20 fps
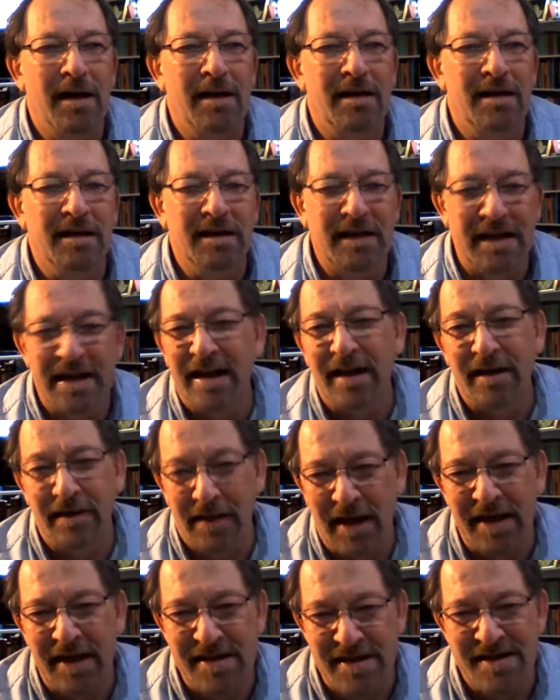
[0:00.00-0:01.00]
leading
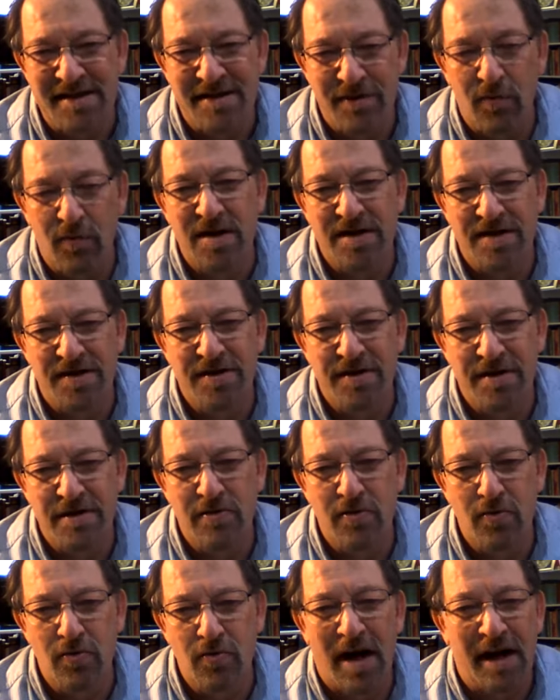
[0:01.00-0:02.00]
lights, the ones
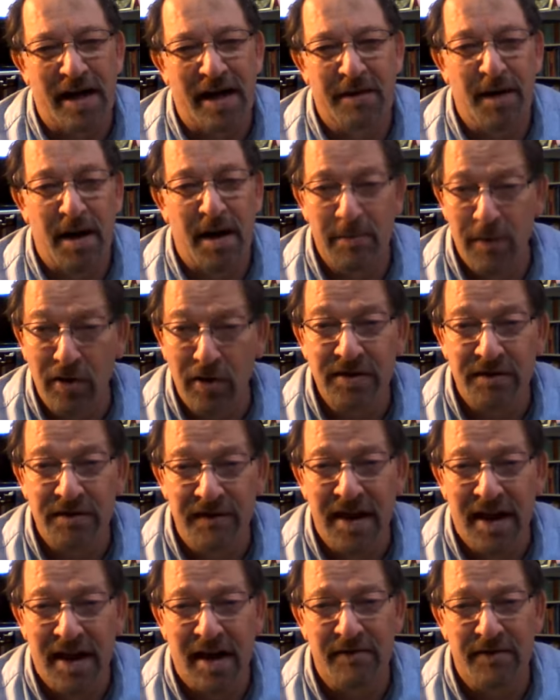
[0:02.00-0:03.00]
who occupy most of
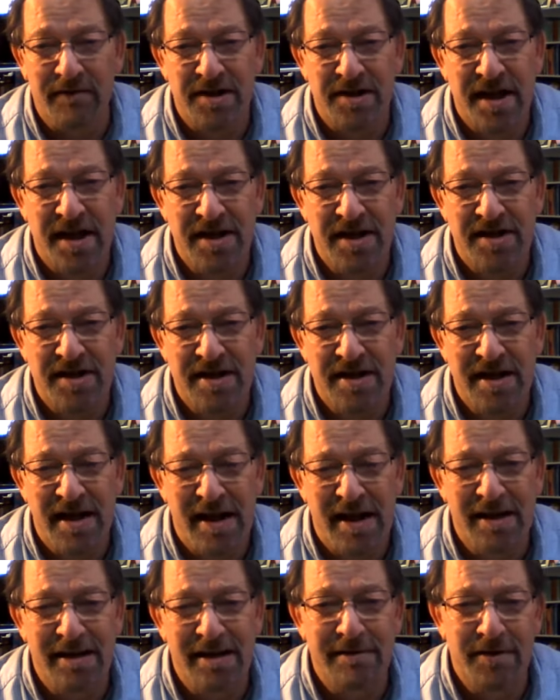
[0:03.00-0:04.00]
the conversation
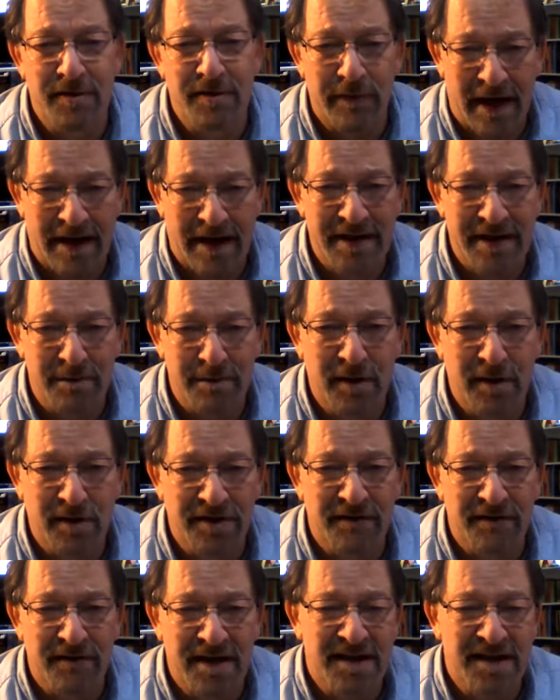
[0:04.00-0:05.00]
and directed most
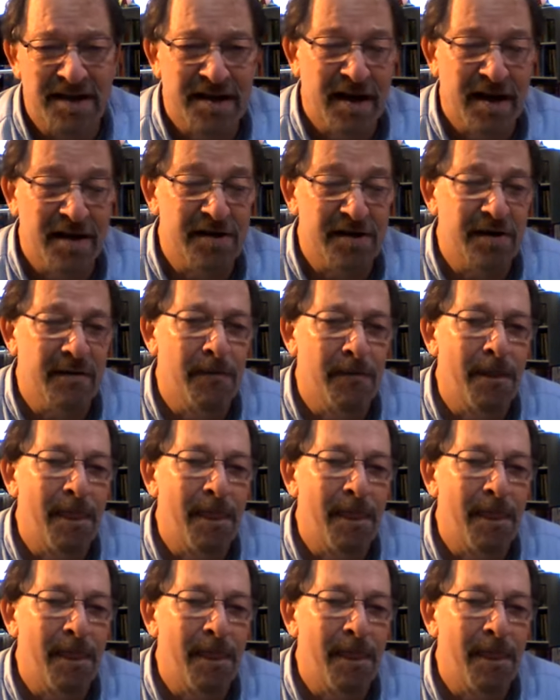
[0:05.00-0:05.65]
of the discussion.